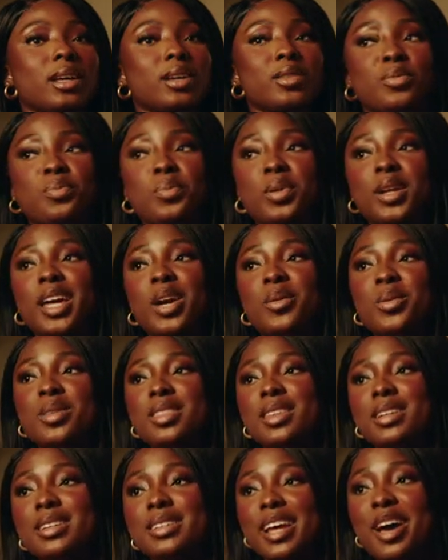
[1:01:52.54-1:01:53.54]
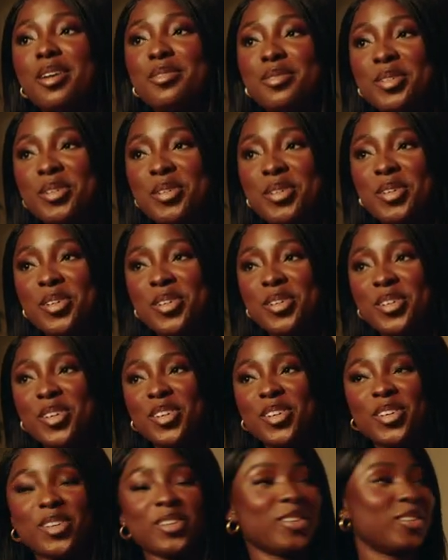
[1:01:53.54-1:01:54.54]
of play with the
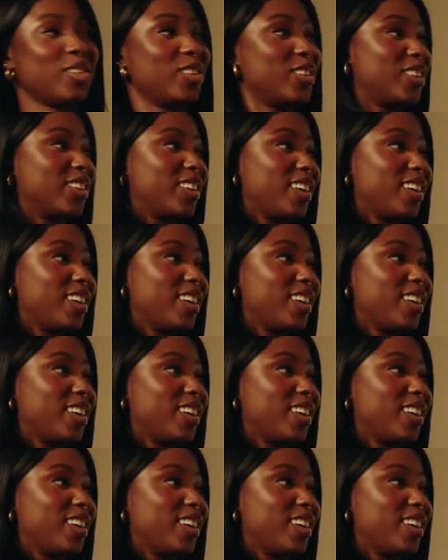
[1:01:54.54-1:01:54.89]
devil...